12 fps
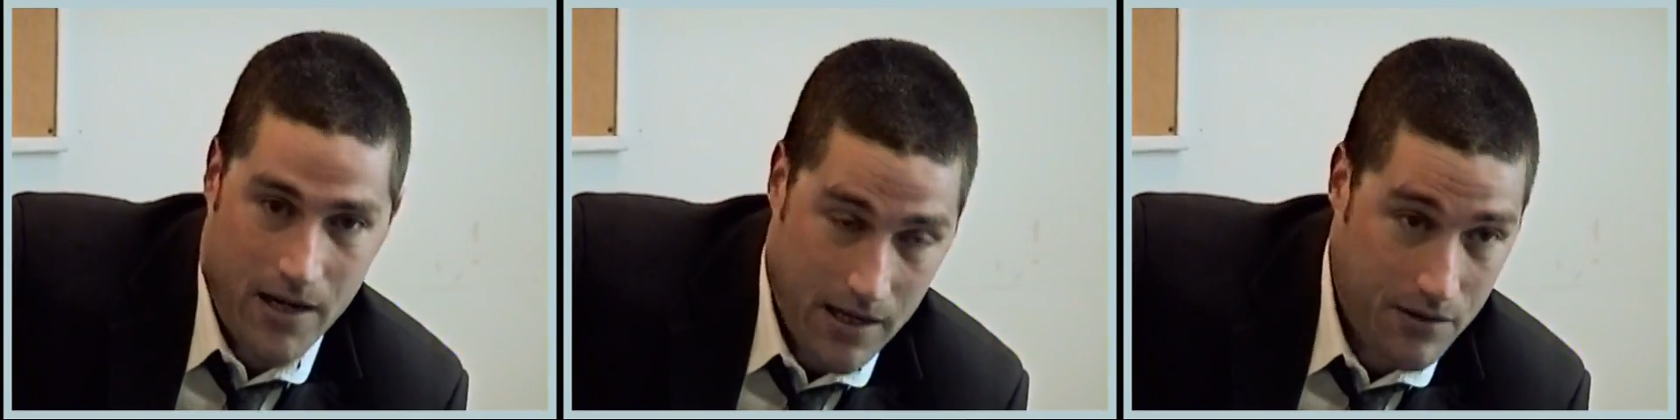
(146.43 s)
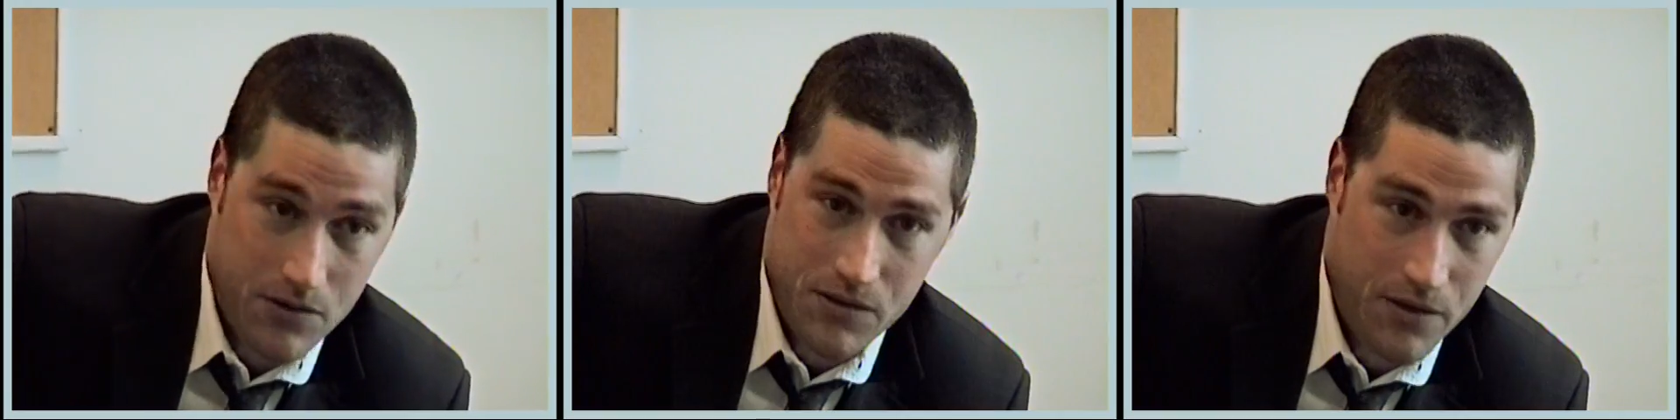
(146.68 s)
I
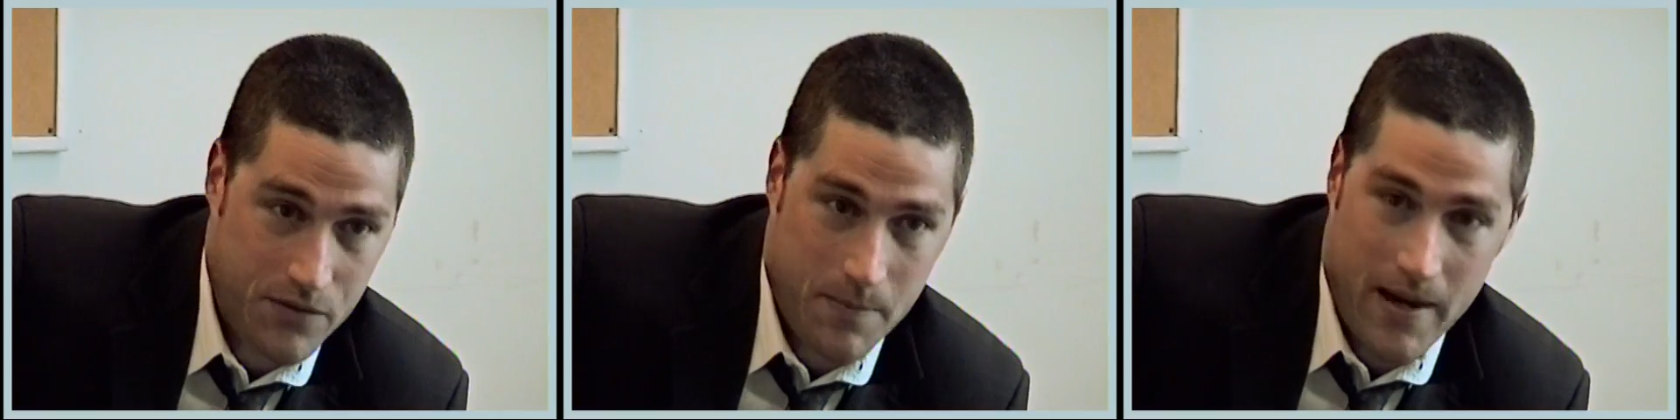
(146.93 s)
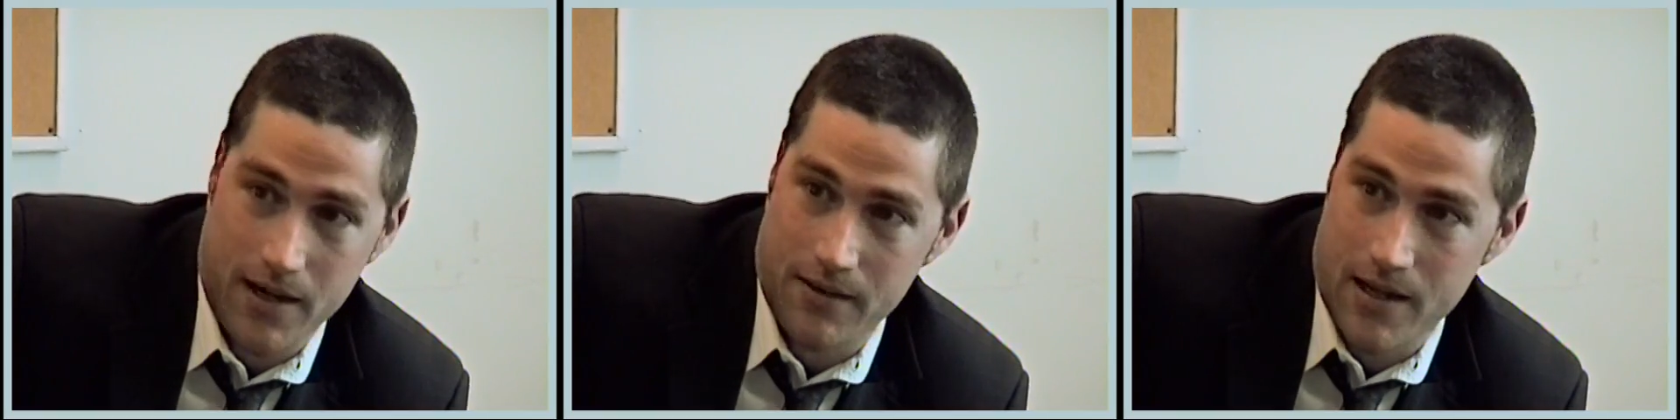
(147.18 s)
didn't get those
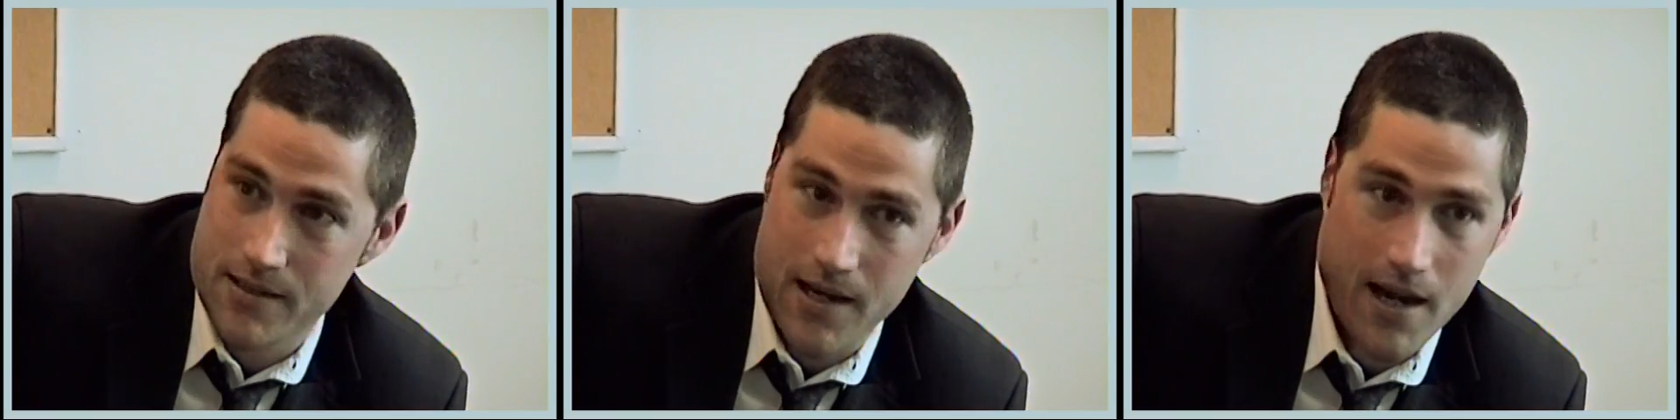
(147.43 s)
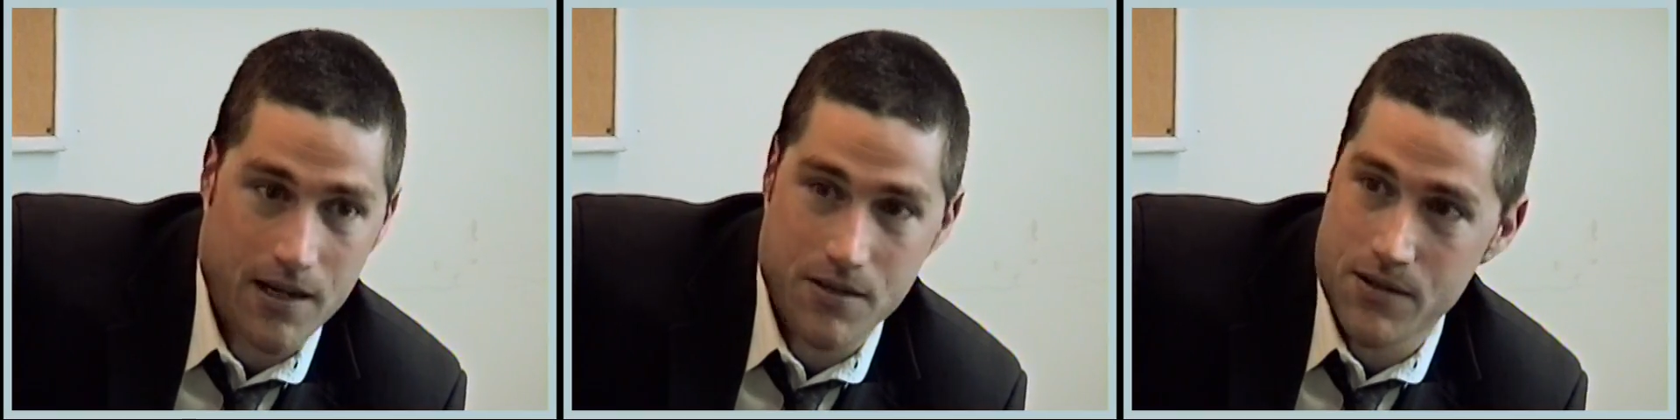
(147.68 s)
nerves back in that
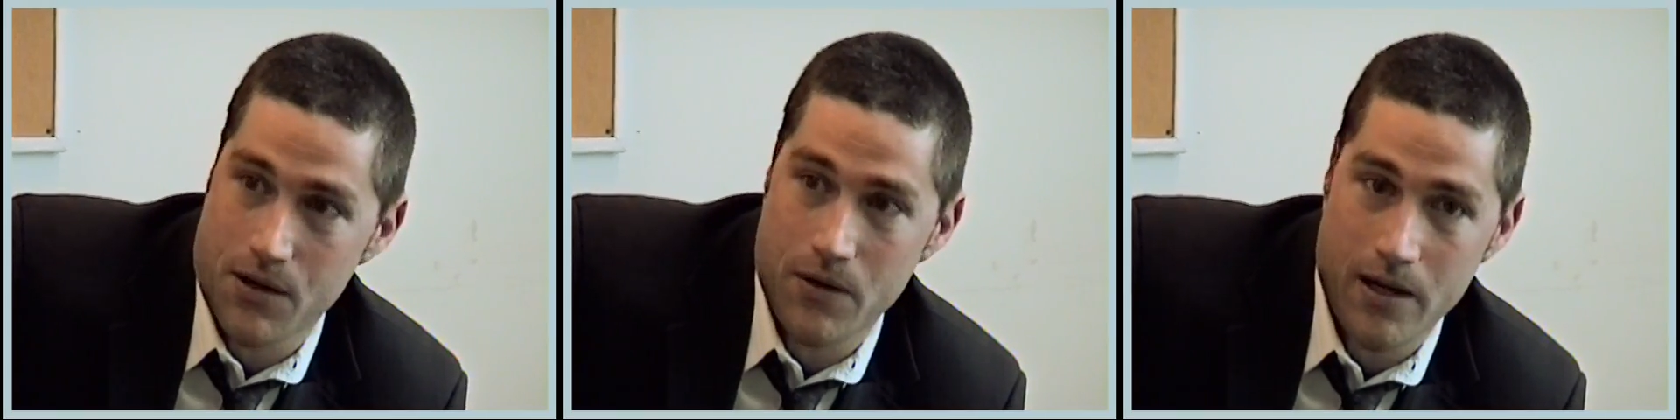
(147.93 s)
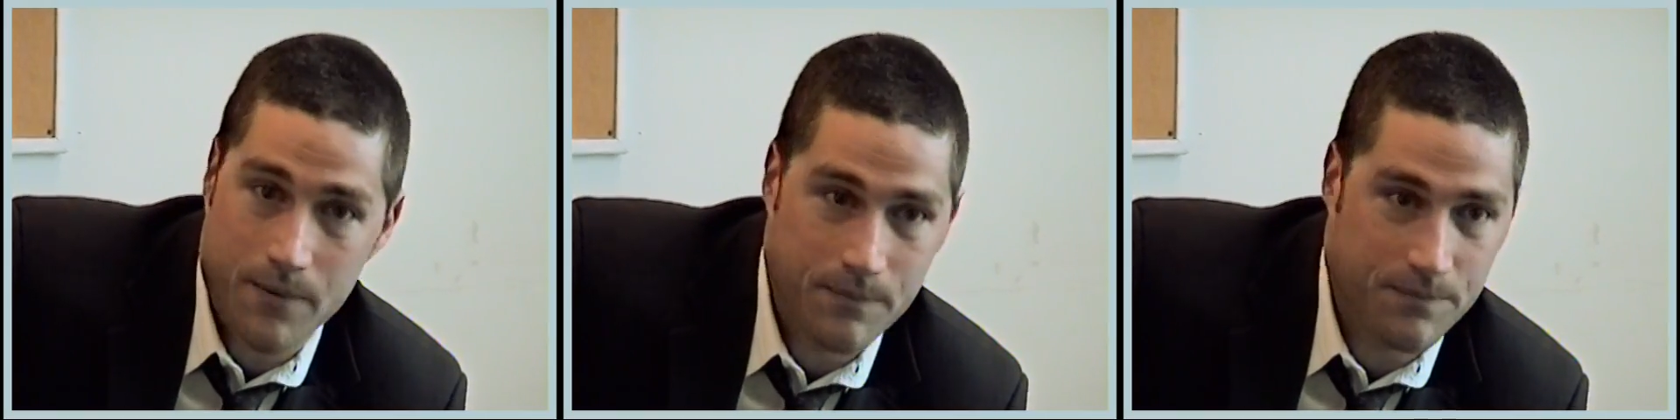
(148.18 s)
sac and
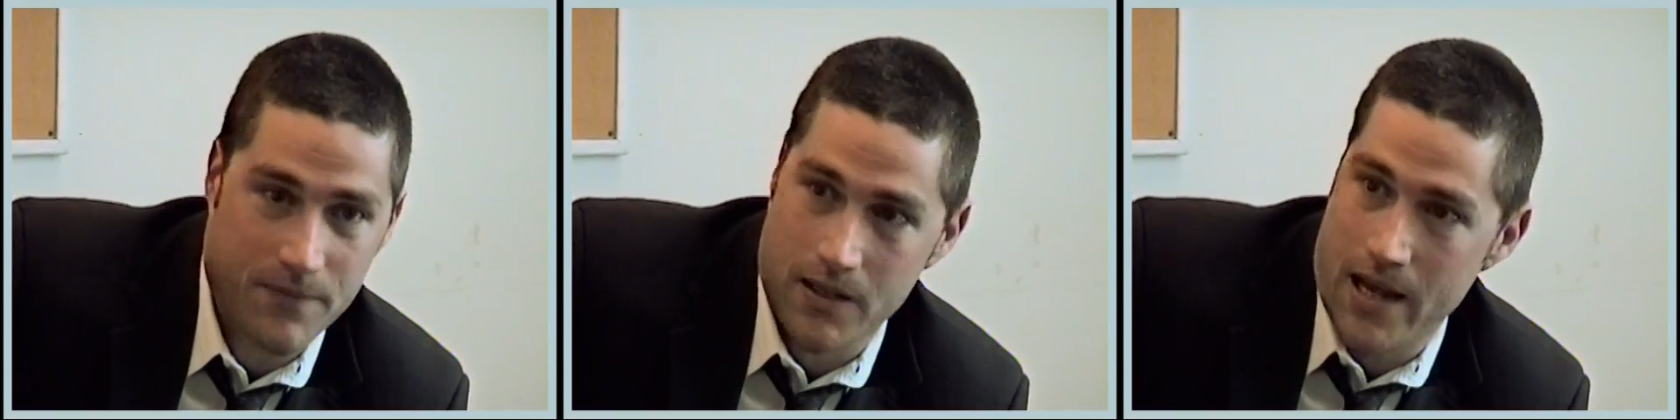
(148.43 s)
sew it up,